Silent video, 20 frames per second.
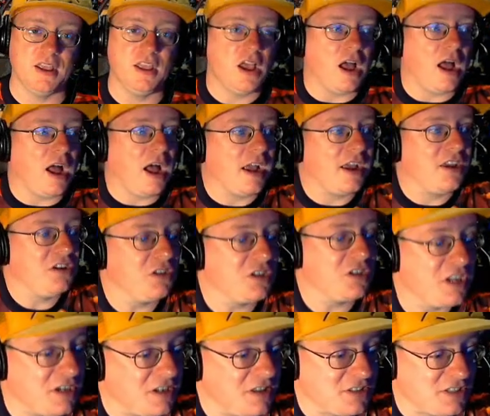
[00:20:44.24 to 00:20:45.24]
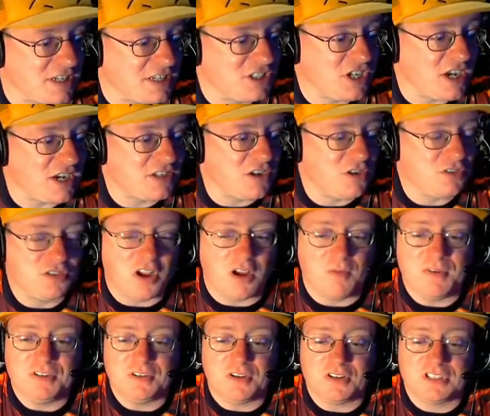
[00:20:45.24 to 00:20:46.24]
I gotta look into this. I checked out
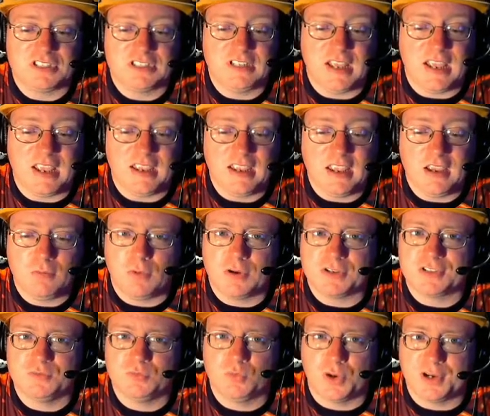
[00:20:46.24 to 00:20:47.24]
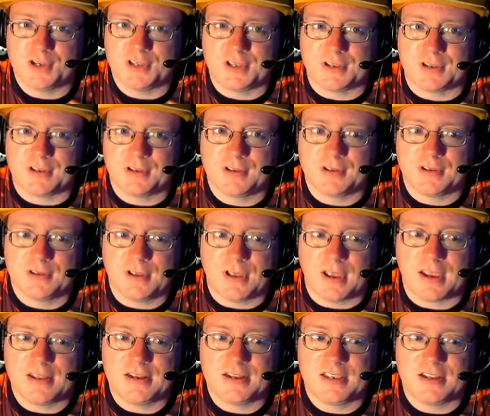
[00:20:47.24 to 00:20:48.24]
Dotman.ca. It wasn't working.
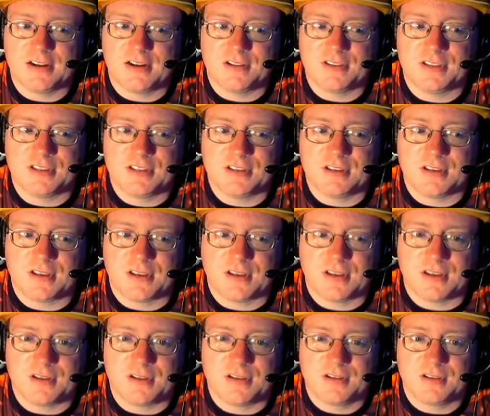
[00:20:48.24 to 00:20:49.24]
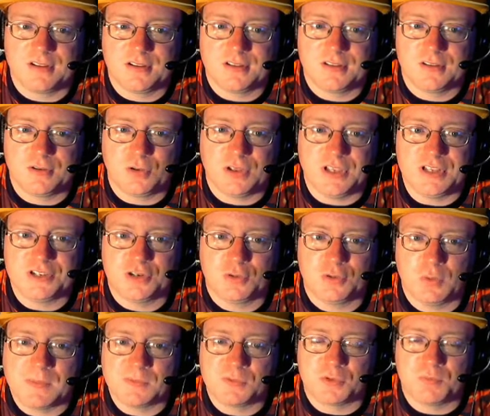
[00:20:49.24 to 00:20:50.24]
I gotta get on the uh, the old
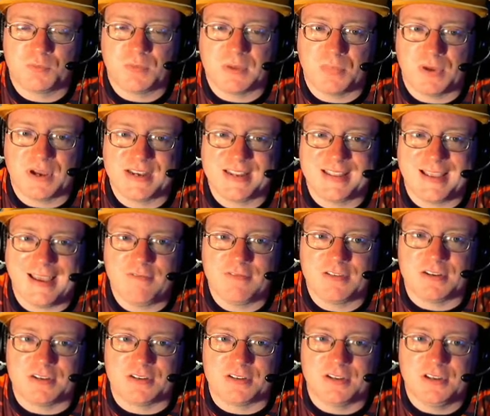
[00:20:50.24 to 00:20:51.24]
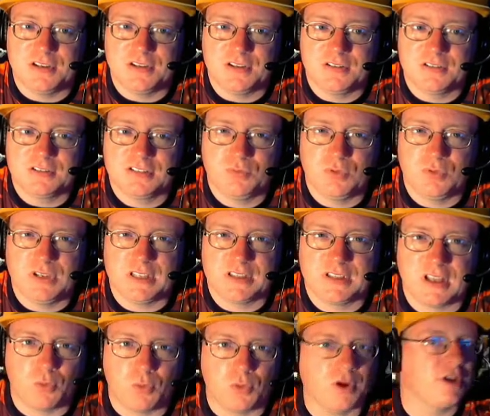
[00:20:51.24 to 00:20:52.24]
interwebs with my buddy Evan. See if we can get
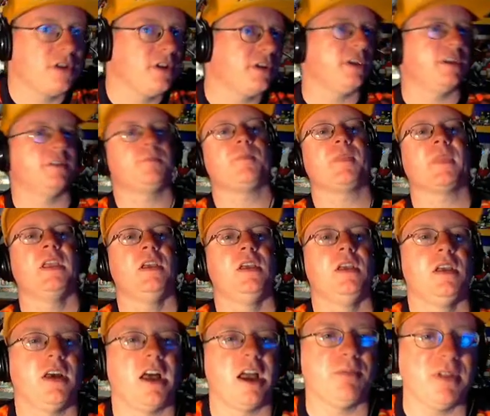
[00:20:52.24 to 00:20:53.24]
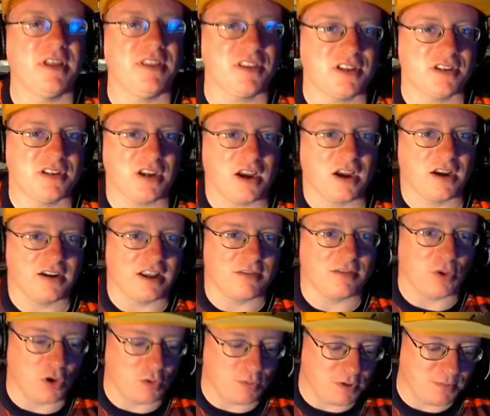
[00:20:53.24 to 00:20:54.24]
that working again. I play the guitar and have
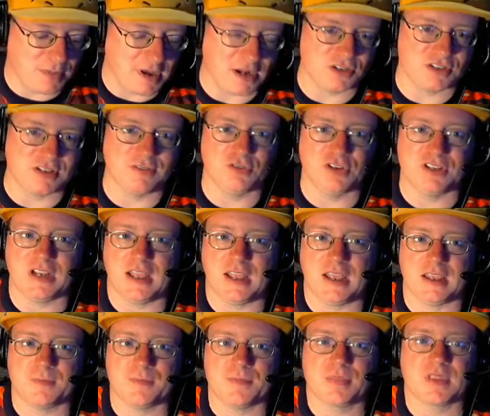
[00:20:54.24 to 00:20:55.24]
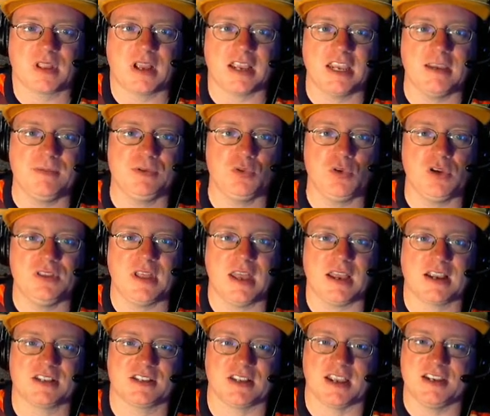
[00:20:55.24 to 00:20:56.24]
Pokemon battles every day. I keep doing that
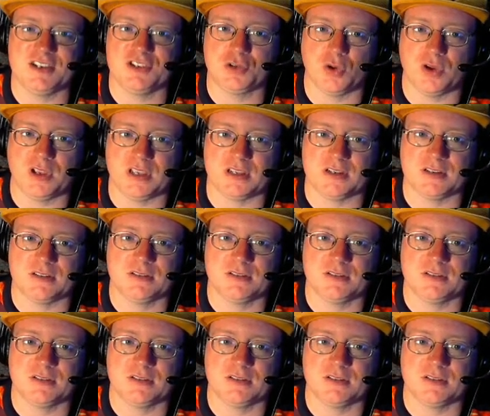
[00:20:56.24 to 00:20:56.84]
because I enjoy it.